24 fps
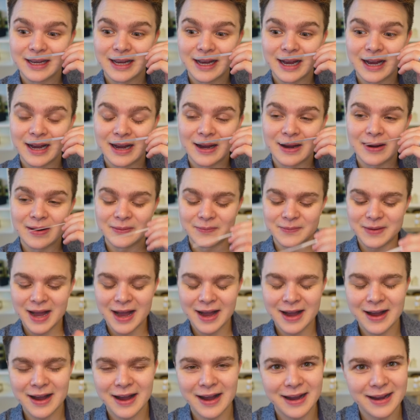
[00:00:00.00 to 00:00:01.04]
Um,
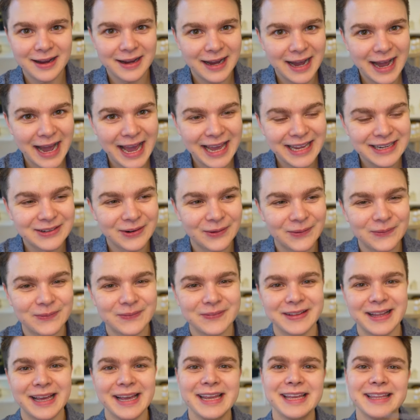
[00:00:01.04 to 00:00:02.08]
I don't
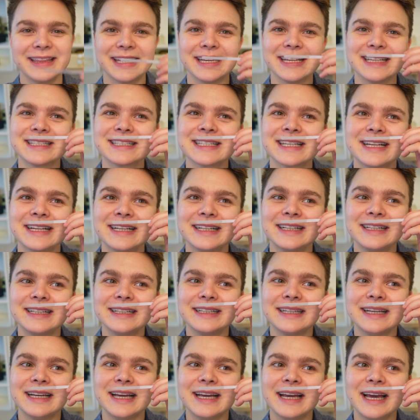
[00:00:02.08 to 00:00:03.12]
like this
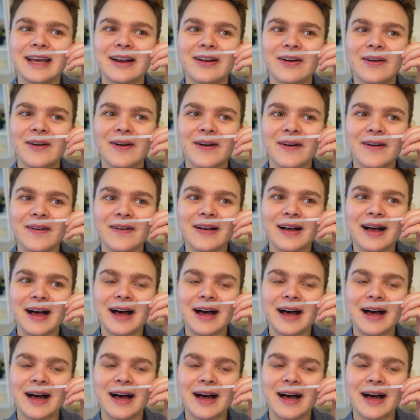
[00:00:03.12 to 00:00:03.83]
at all.